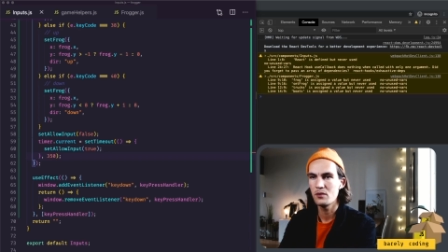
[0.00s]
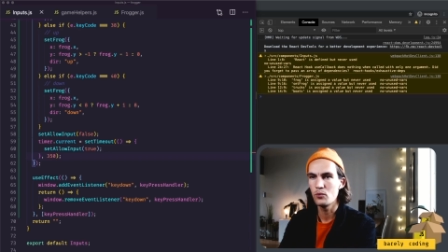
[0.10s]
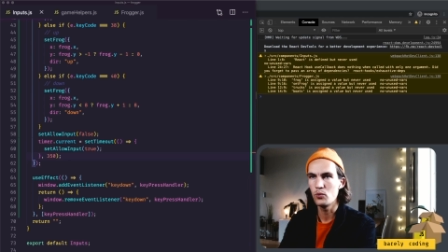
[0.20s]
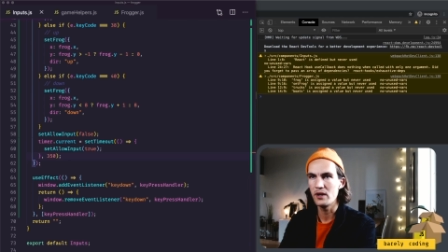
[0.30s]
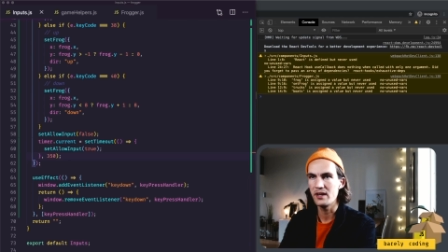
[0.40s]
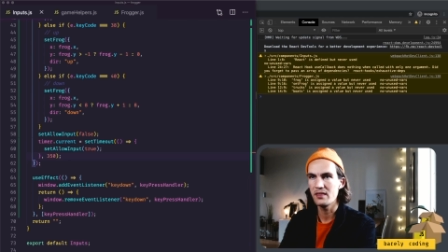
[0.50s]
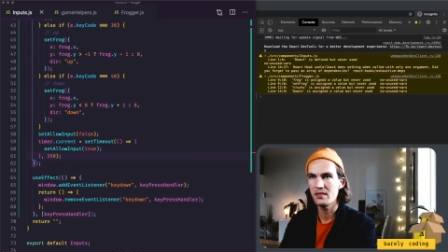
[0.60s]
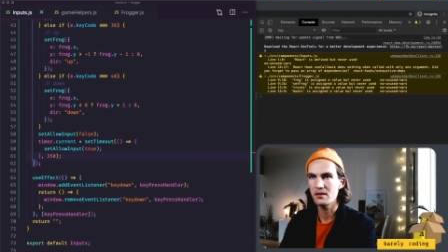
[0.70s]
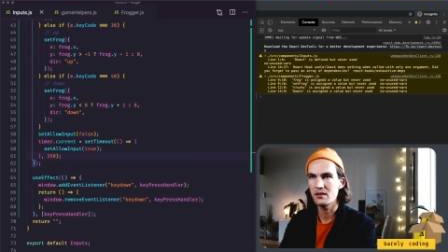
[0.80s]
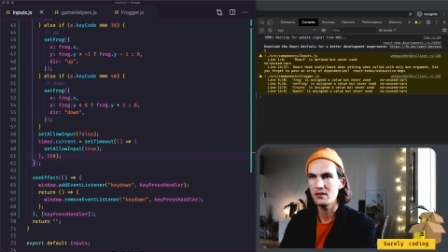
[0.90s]
with
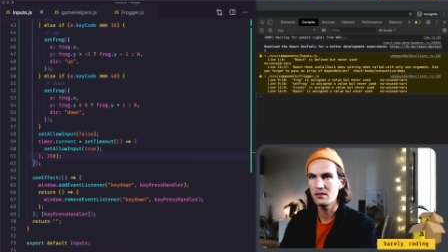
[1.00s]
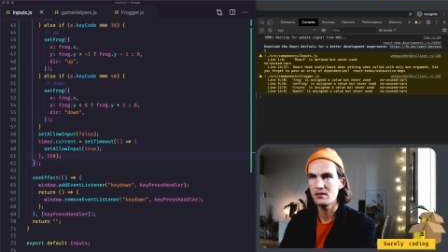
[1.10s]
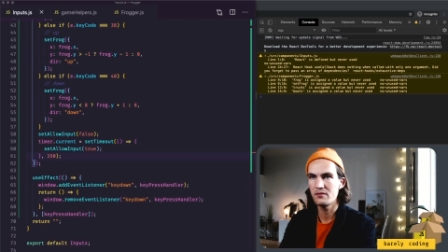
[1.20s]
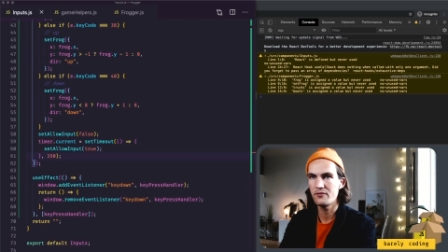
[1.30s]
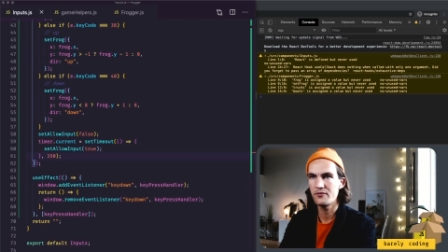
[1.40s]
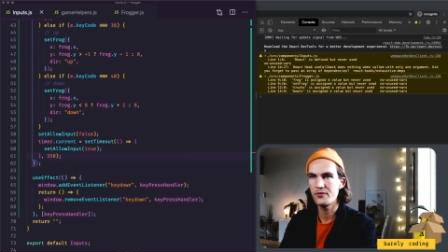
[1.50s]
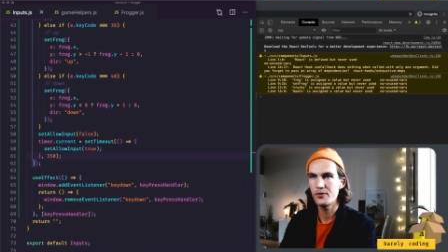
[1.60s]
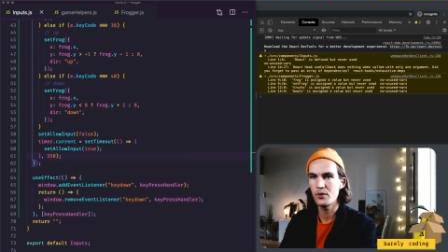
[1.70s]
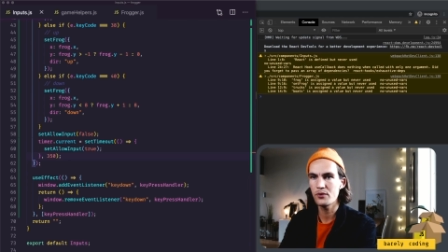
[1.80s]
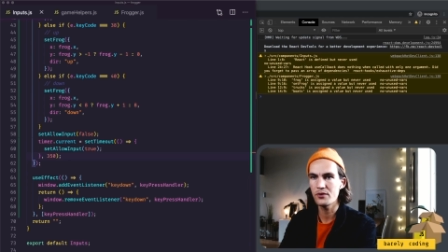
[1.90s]
the
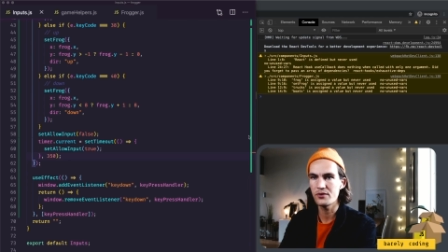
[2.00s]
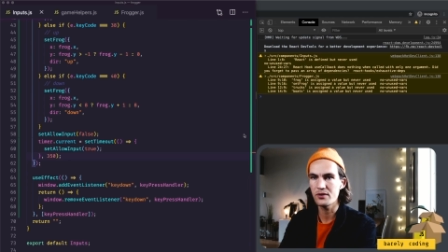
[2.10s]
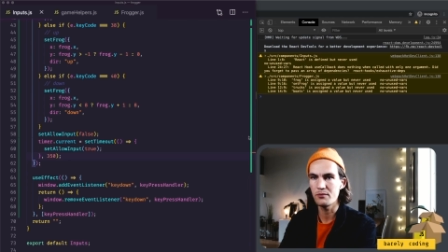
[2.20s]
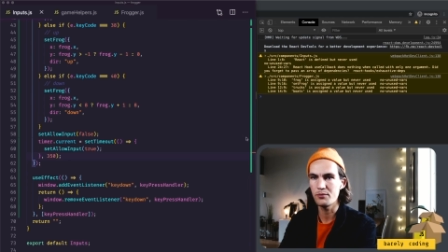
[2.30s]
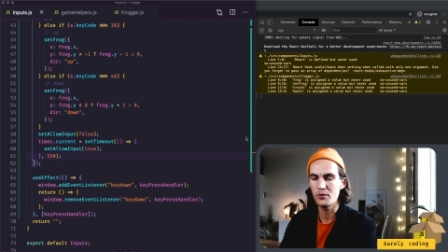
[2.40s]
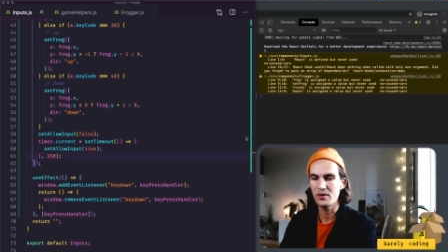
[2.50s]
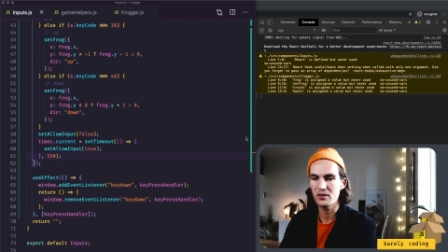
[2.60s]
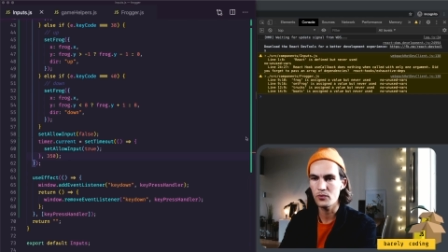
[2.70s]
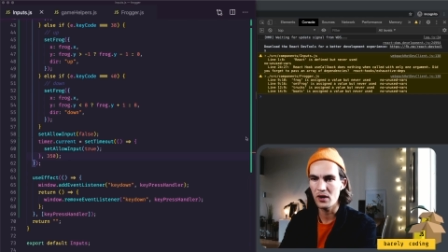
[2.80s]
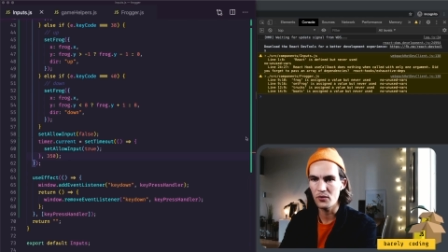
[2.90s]
Frogger component,
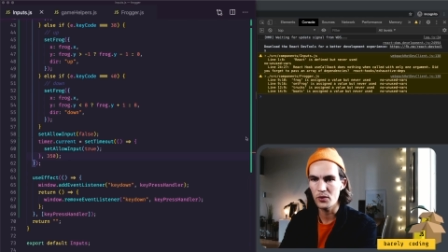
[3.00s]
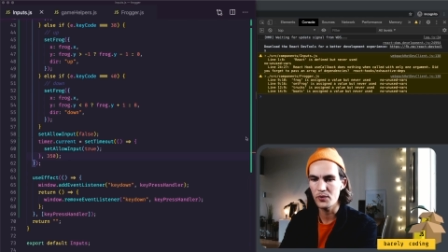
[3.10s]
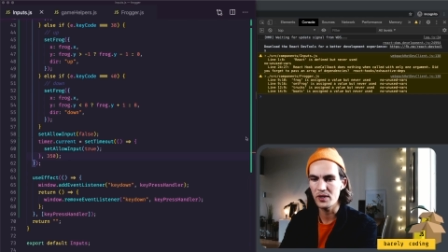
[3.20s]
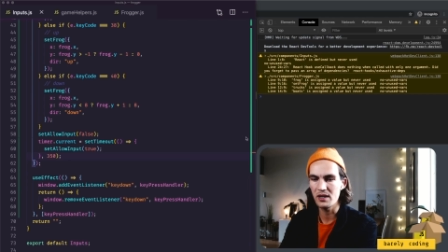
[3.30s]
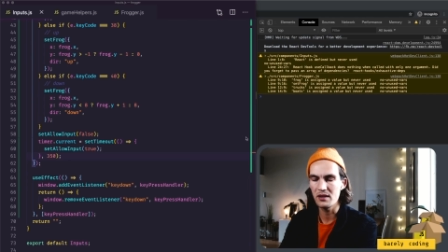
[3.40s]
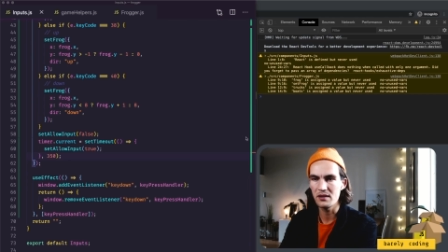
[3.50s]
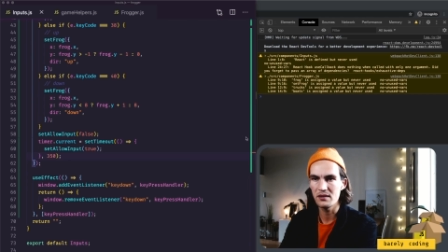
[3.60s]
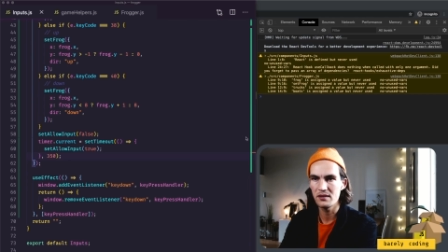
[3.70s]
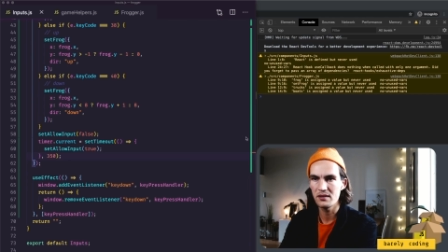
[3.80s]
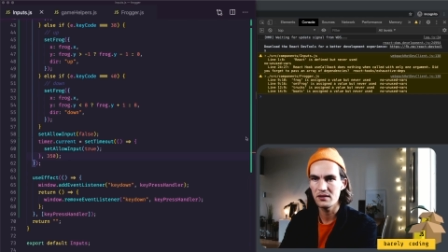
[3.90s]
where we will
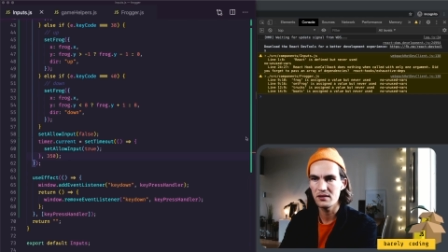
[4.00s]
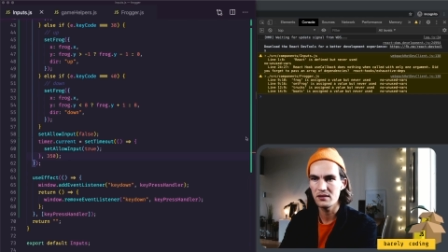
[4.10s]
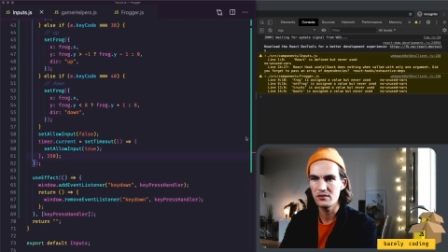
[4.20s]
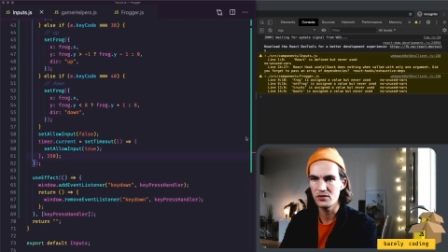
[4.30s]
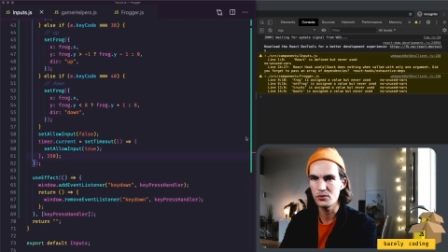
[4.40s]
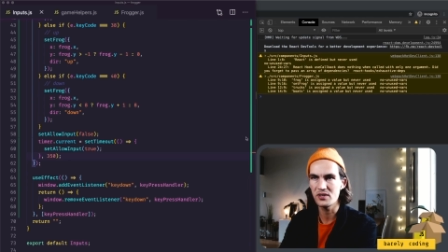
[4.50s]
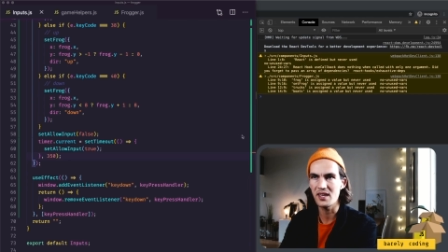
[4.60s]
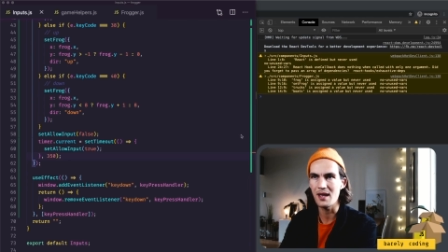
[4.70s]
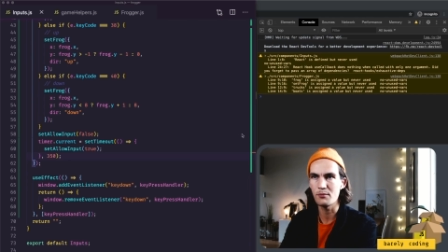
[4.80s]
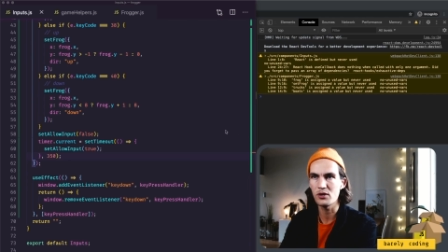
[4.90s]
do the
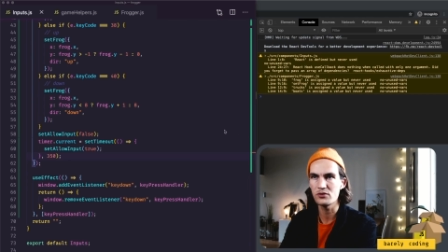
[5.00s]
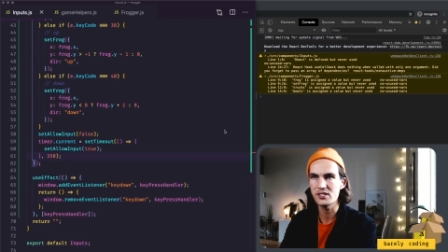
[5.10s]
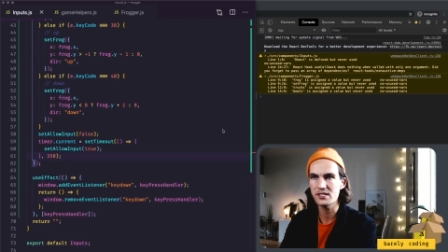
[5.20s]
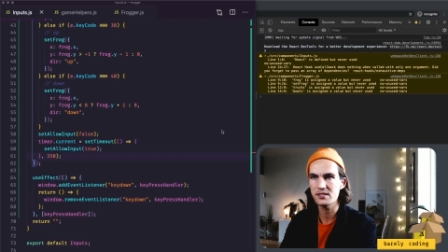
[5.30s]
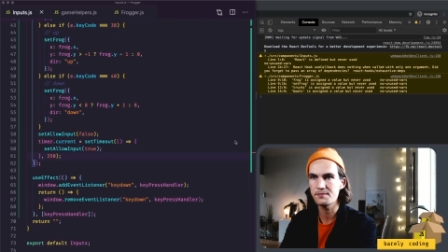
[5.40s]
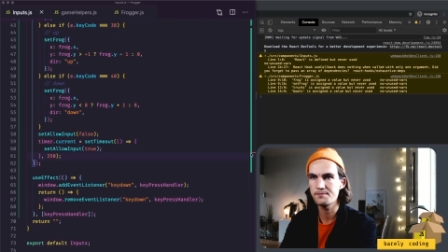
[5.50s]
game logic.